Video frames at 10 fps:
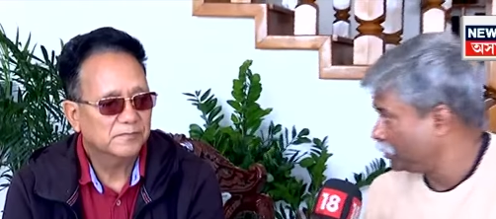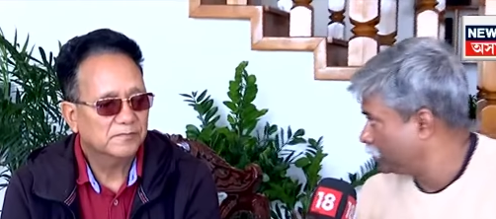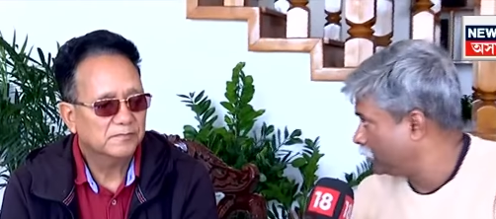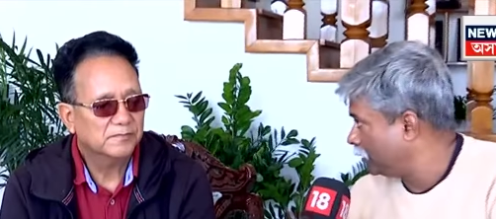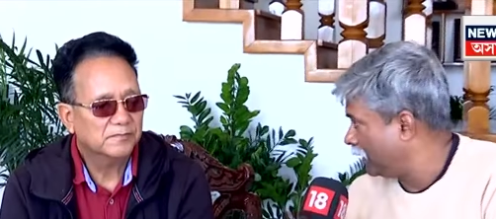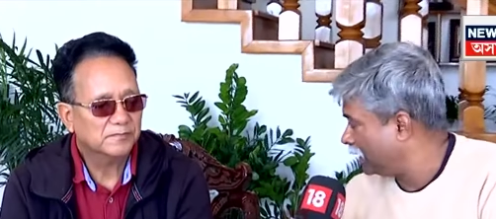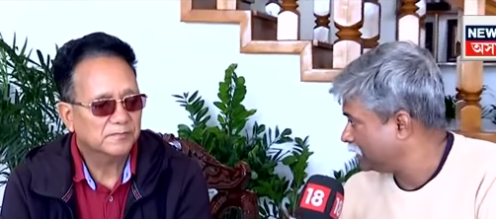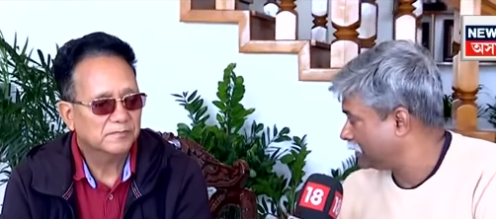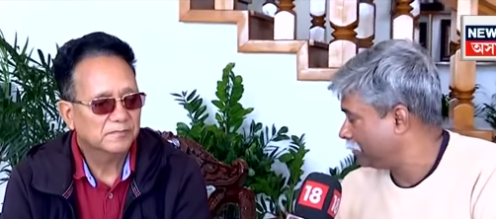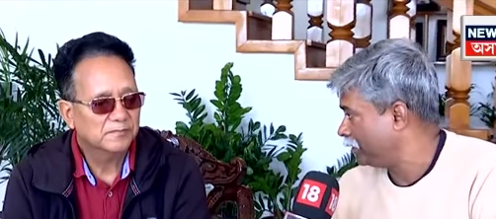Speaker 1: also has
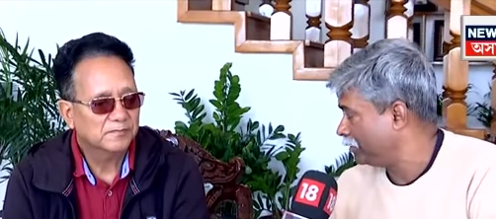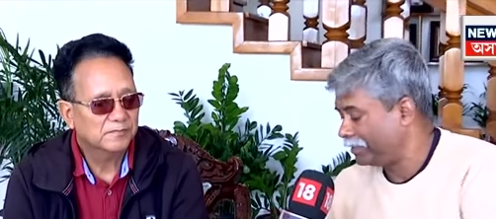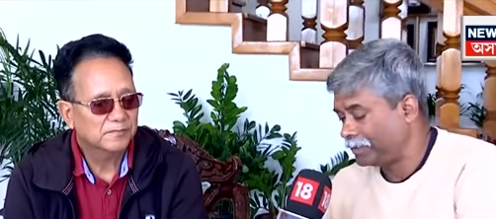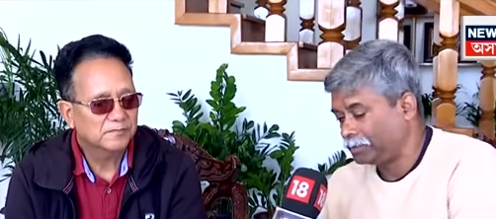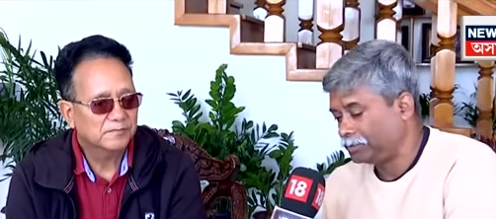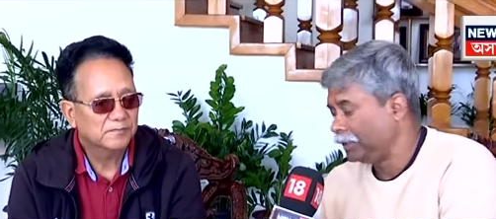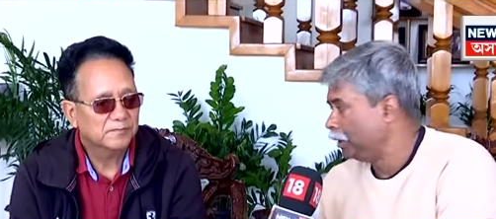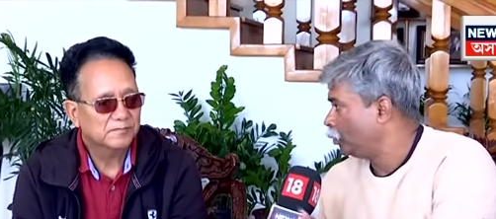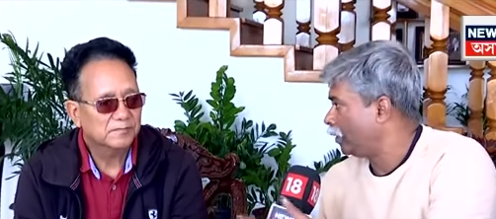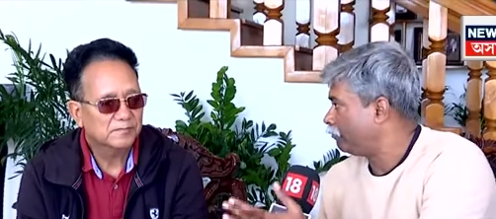somewhere around
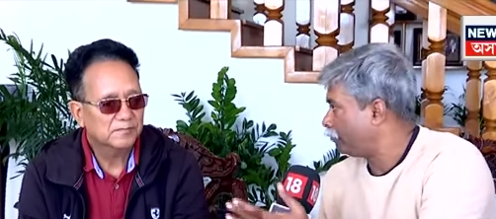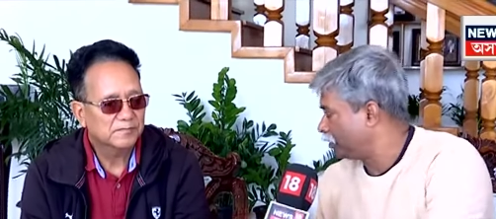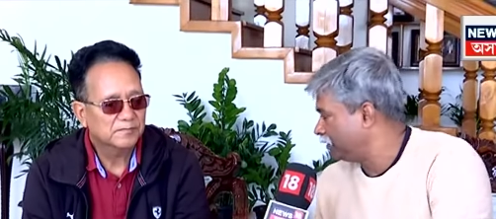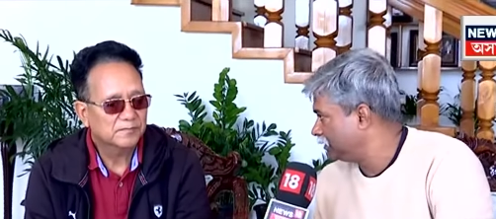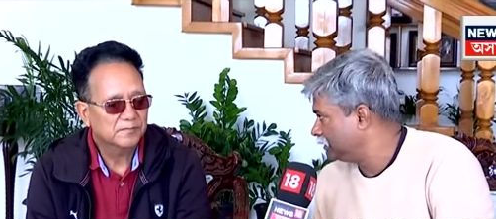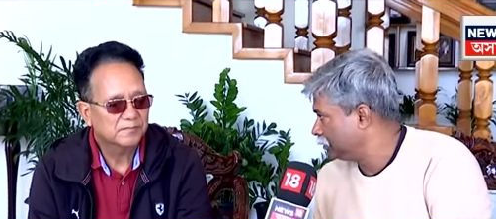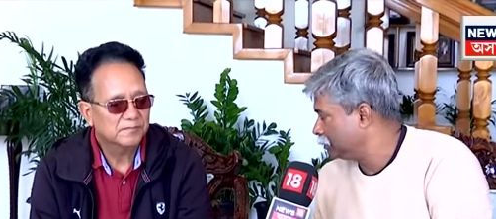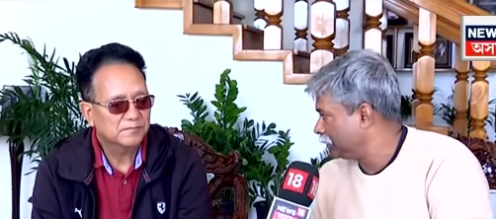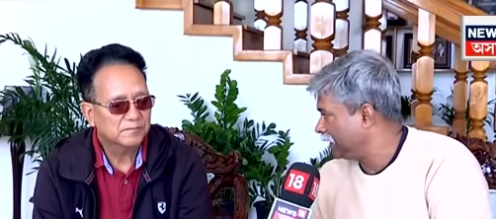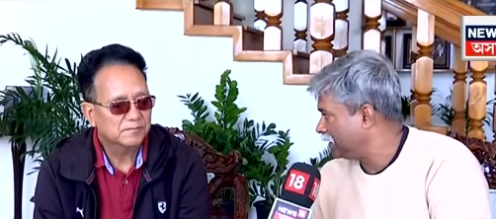twelve, fourteen to
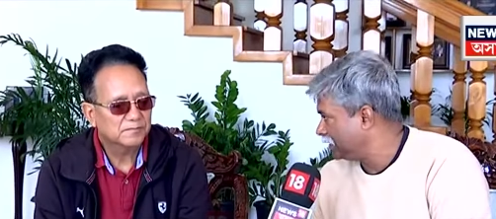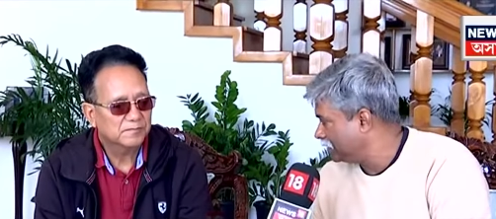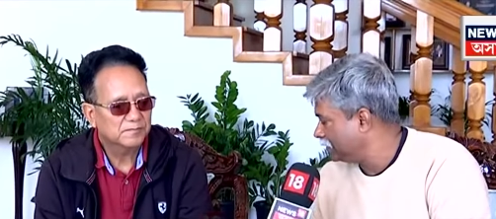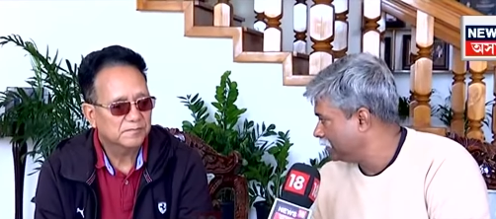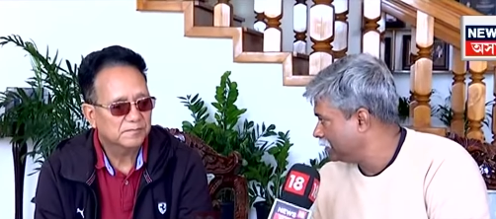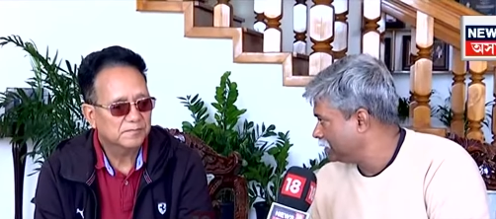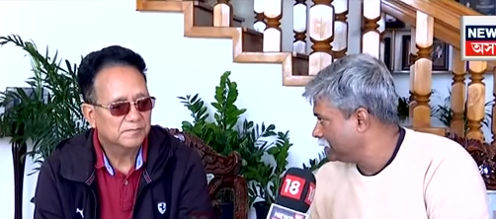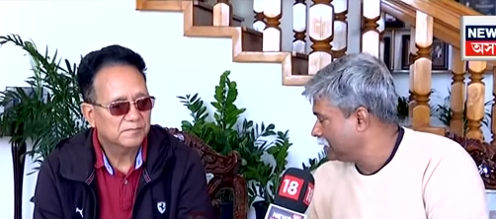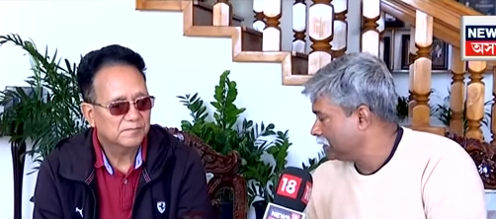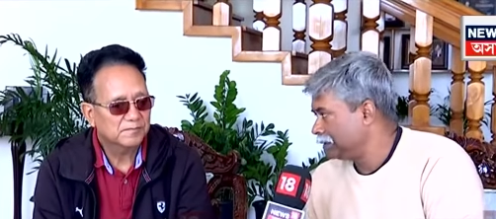eighteen,
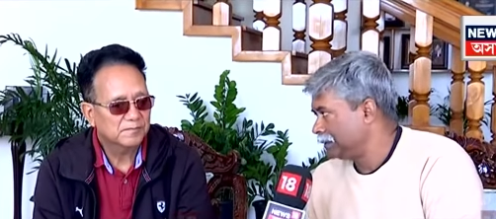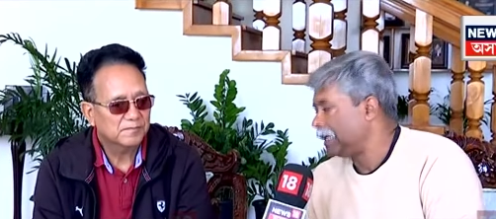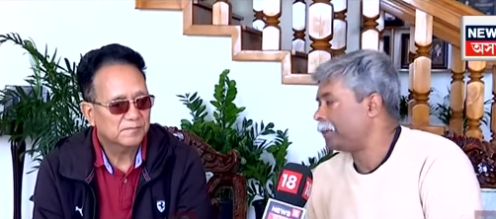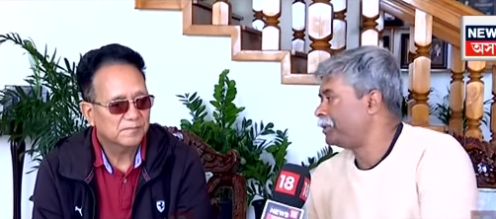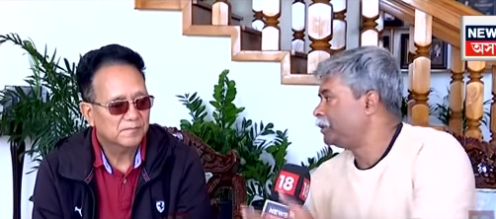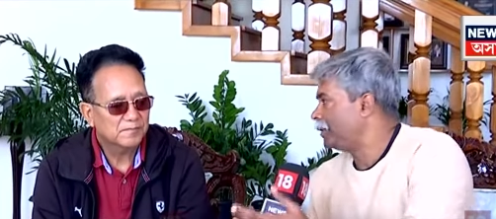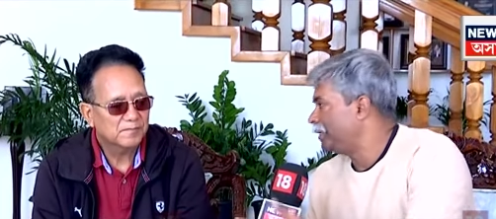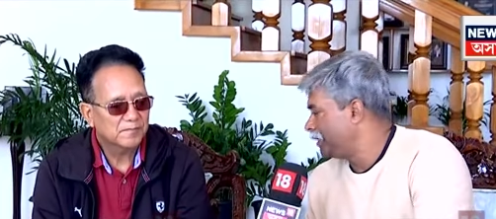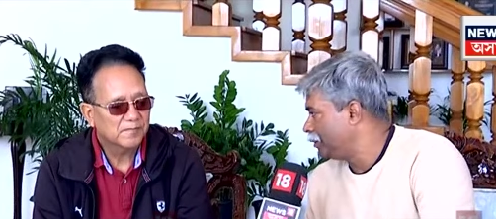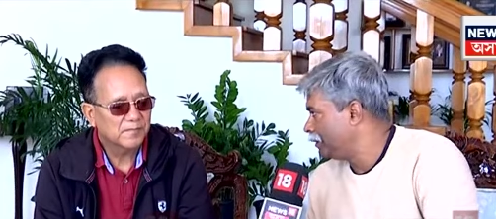up till
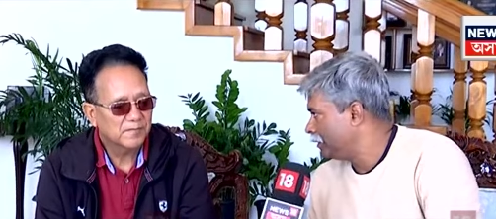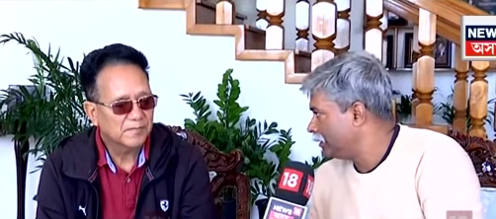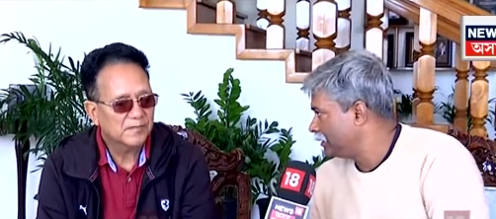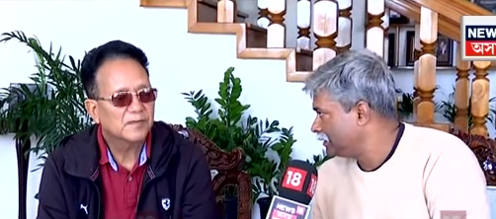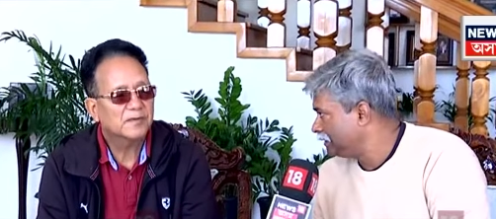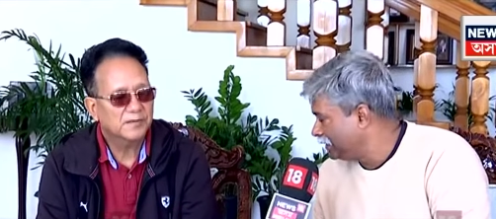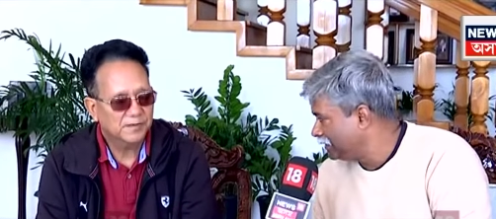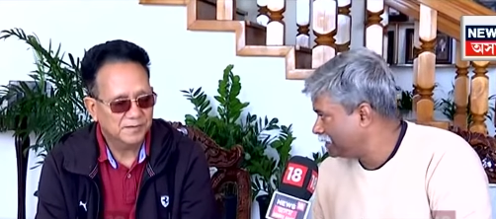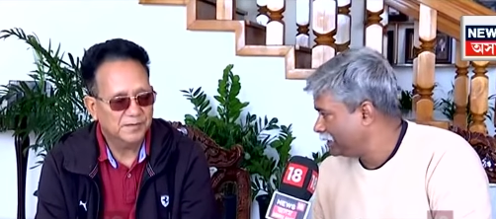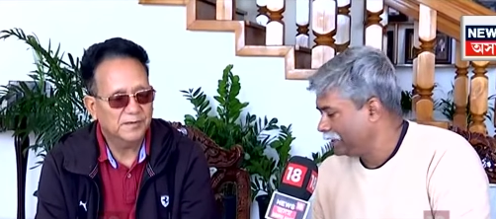twenty seats.
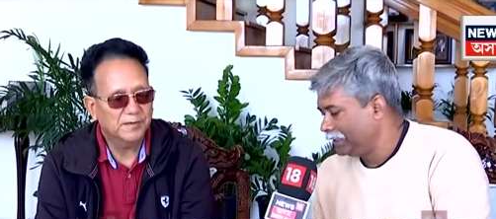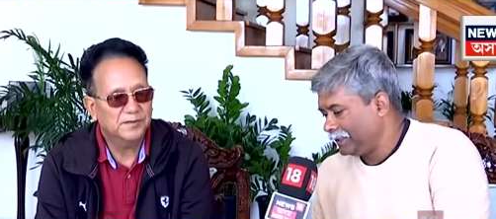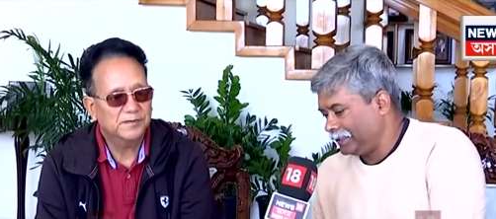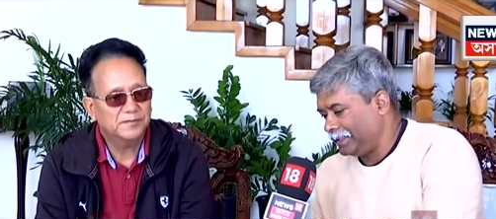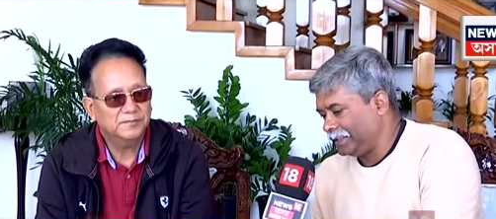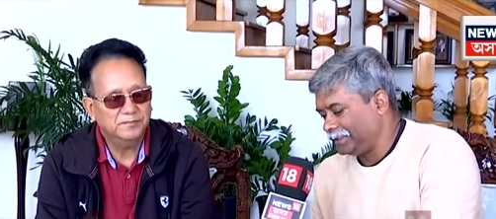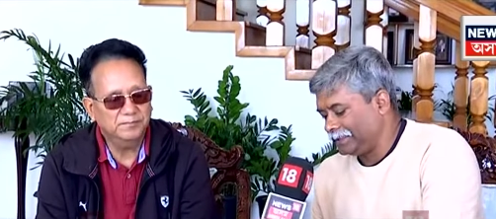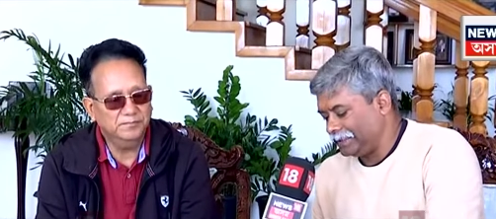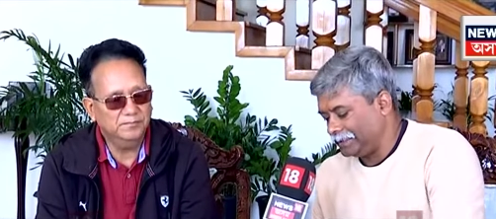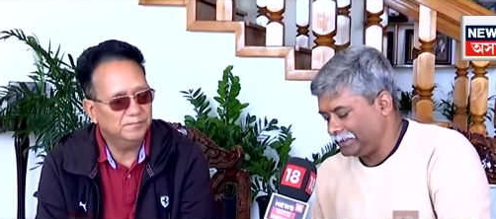Yes. Then
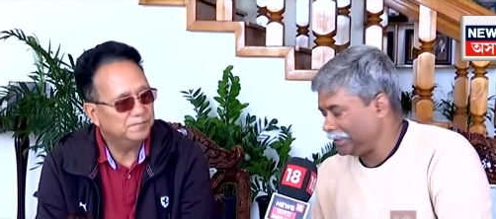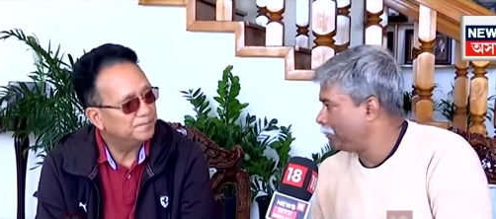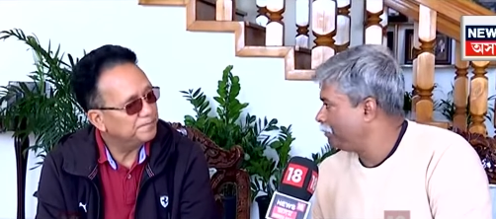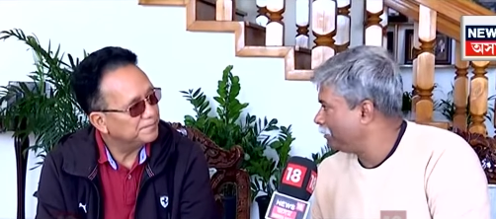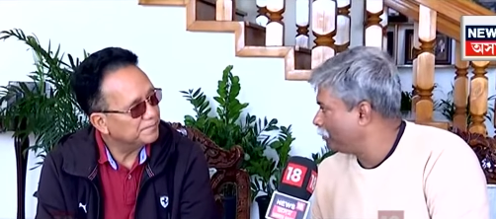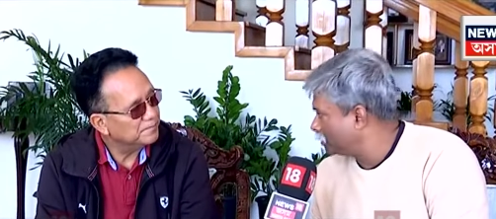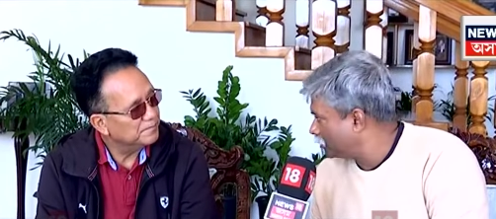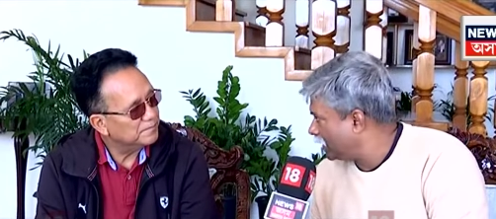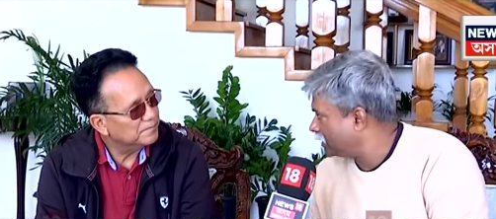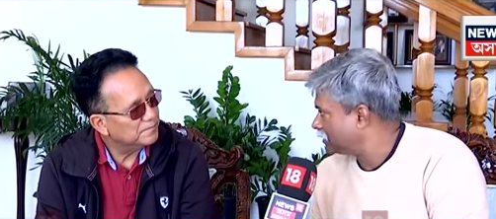uh, Z P M also
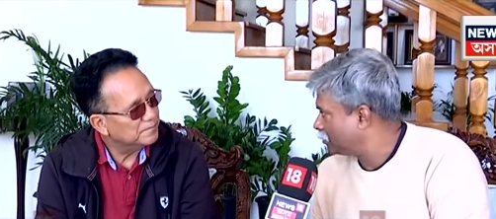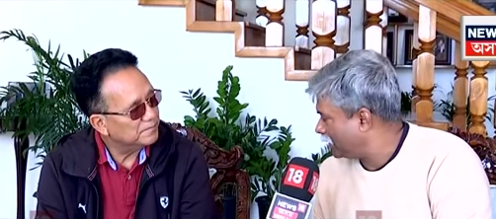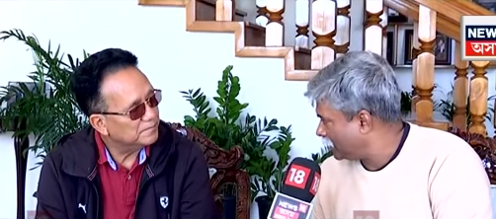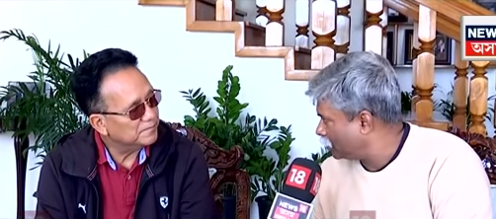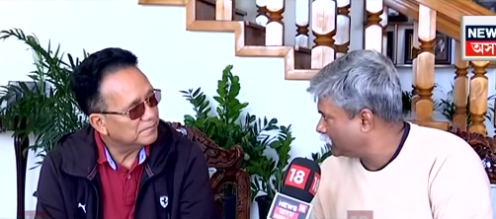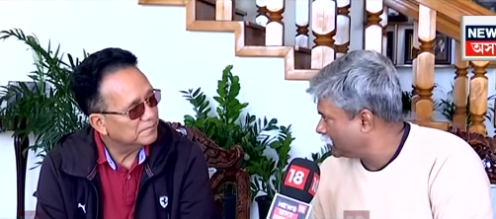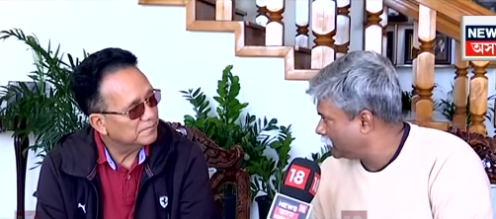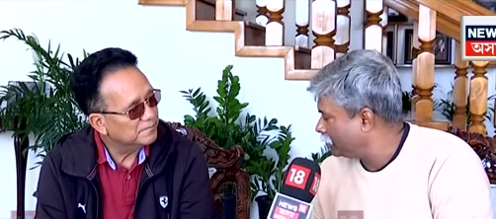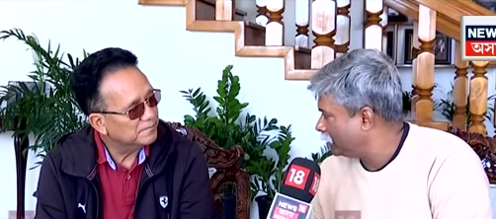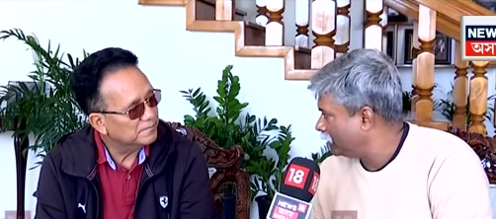has quite a
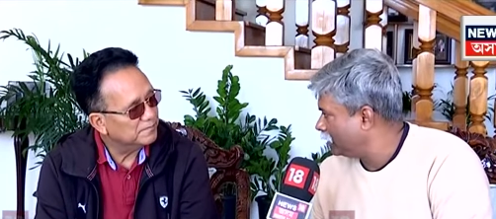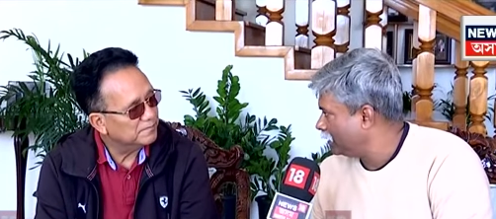considerable